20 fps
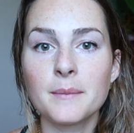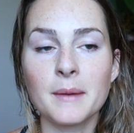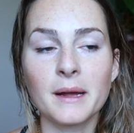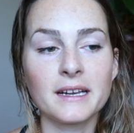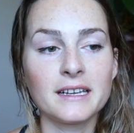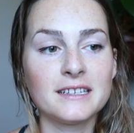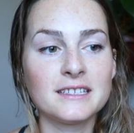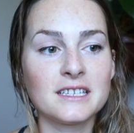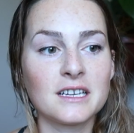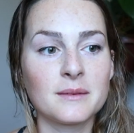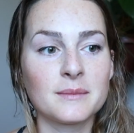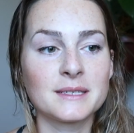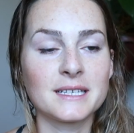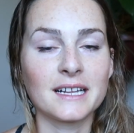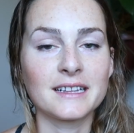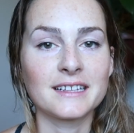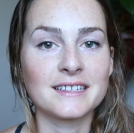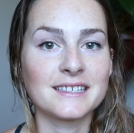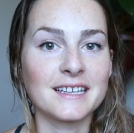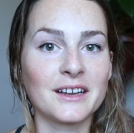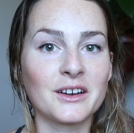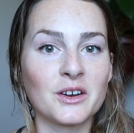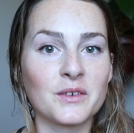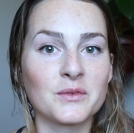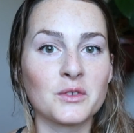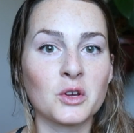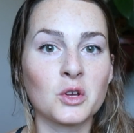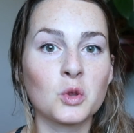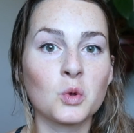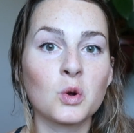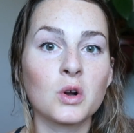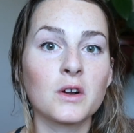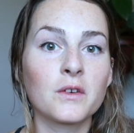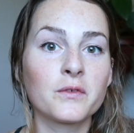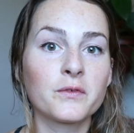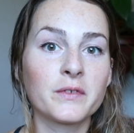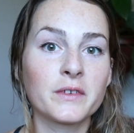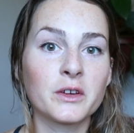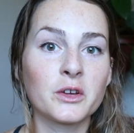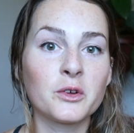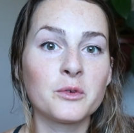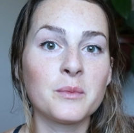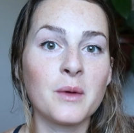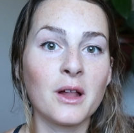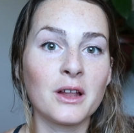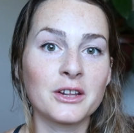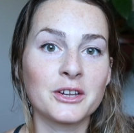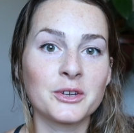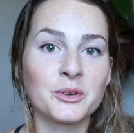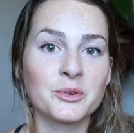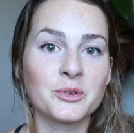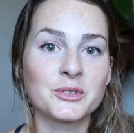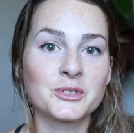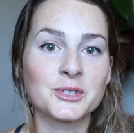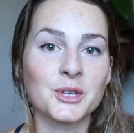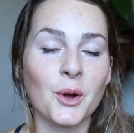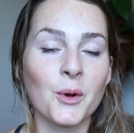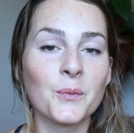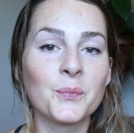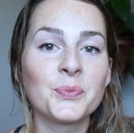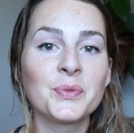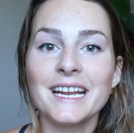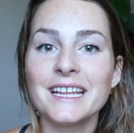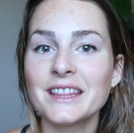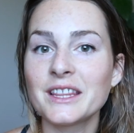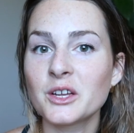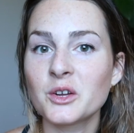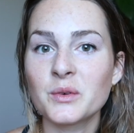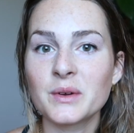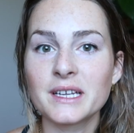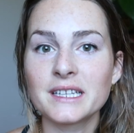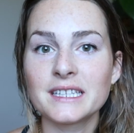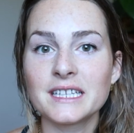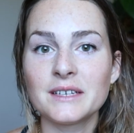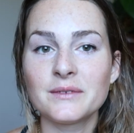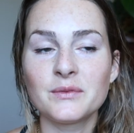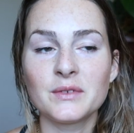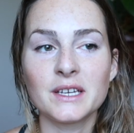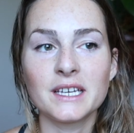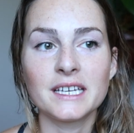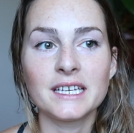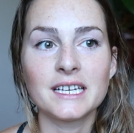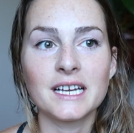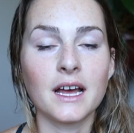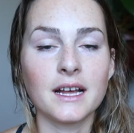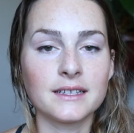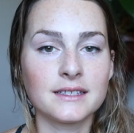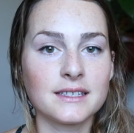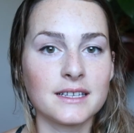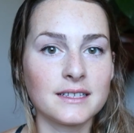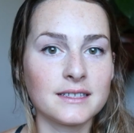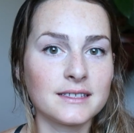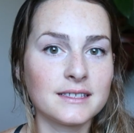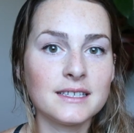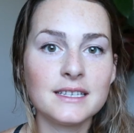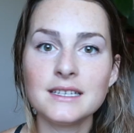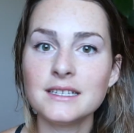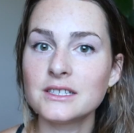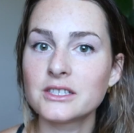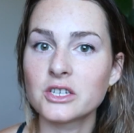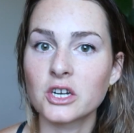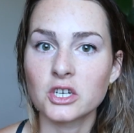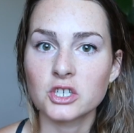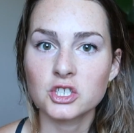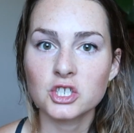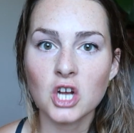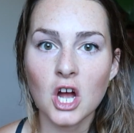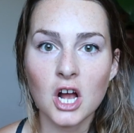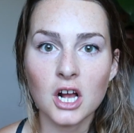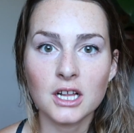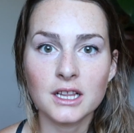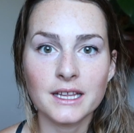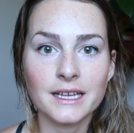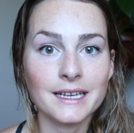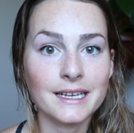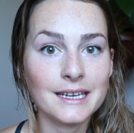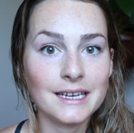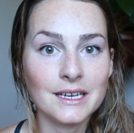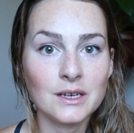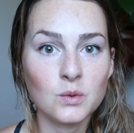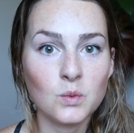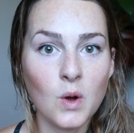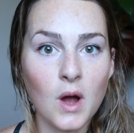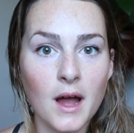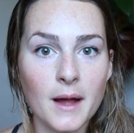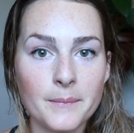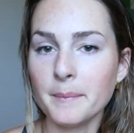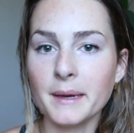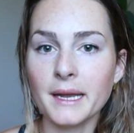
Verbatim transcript: Magnesium is at the center of the chlorophyll molecule, so anything green leafy, nuts and seeds, dark chocolate, quinoa.